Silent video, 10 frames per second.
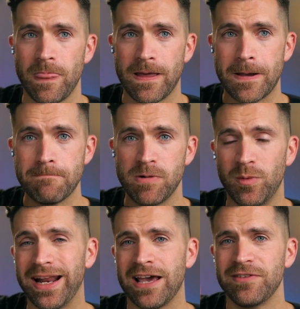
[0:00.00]
But
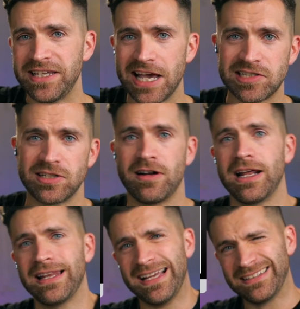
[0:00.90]
when I have a guest on,
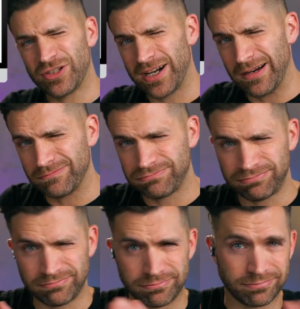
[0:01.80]
I like to try to
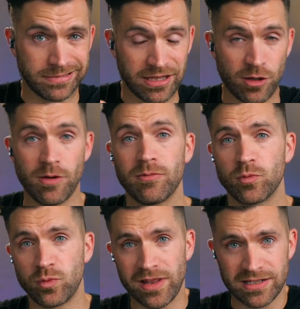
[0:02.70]
do it
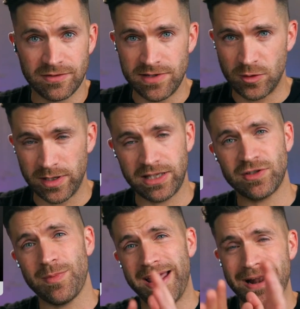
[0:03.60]
relatively quickly,
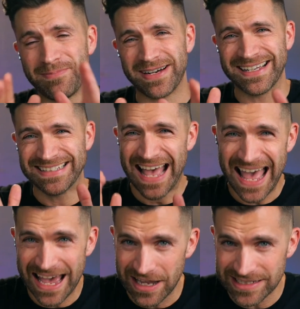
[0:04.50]
so I may not pause
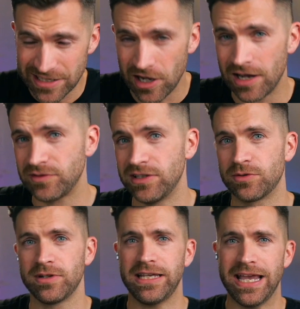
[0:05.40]
as often
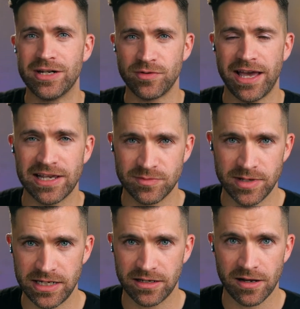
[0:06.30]
or engage with as
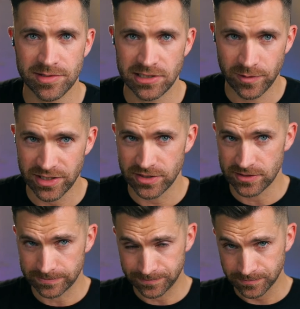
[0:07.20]
many comments and questions.